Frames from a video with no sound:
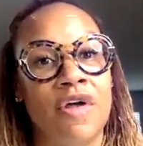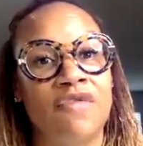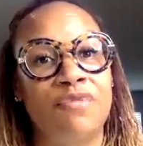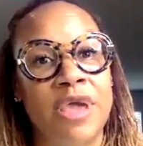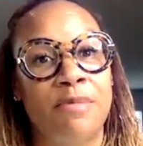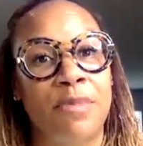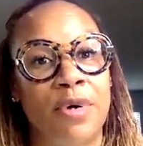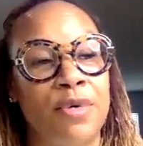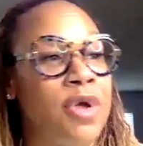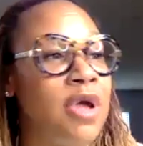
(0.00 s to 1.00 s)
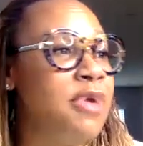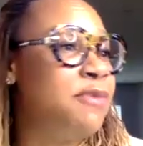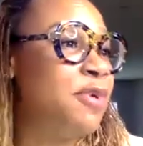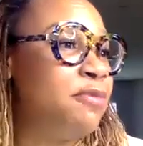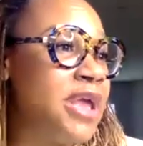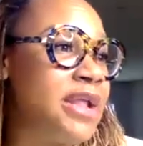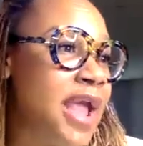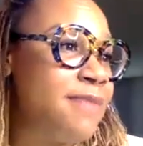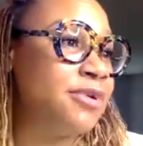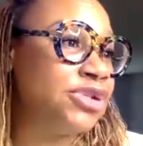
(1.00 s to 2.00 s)
of people being
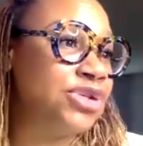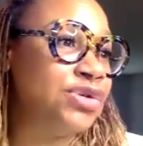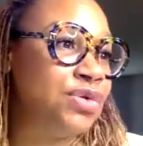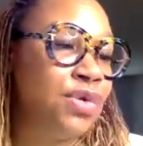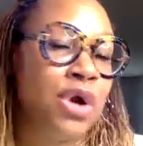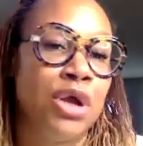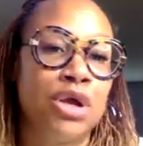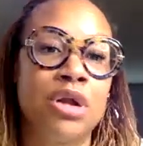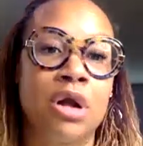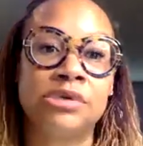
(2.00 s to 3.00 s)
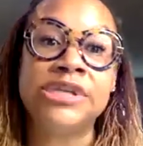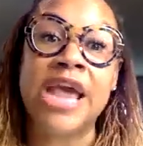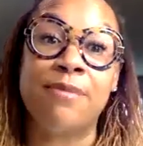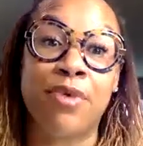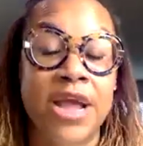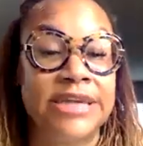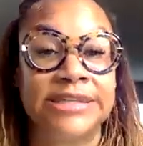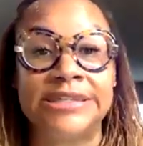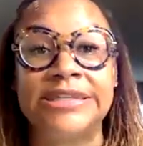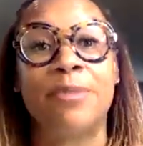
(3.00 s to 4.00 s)
able to, take breaks
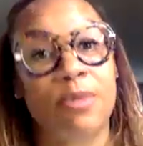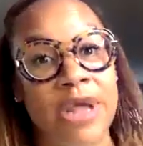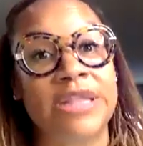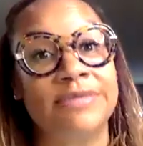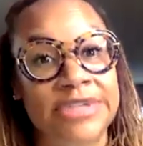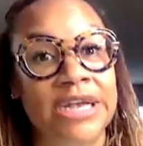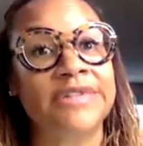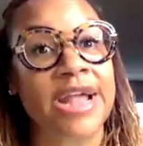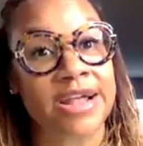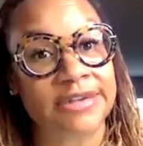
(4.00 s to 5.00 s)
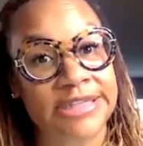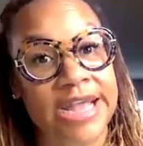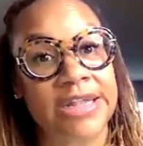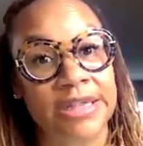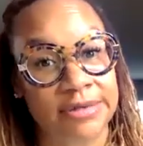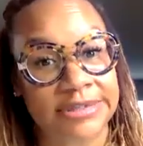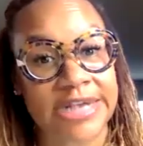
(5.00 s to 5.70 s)
and separate themselves, like you're saying, the little